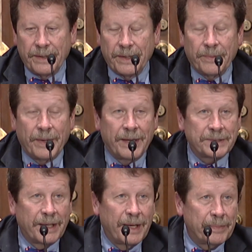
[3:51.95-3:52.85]
And then what has
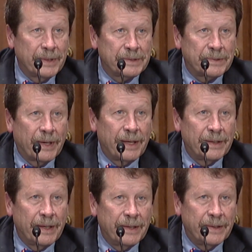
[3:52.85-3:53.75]
to happen is trial
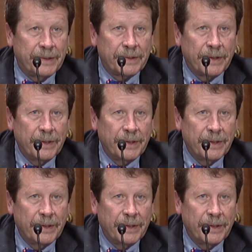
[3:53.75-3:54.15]
and error.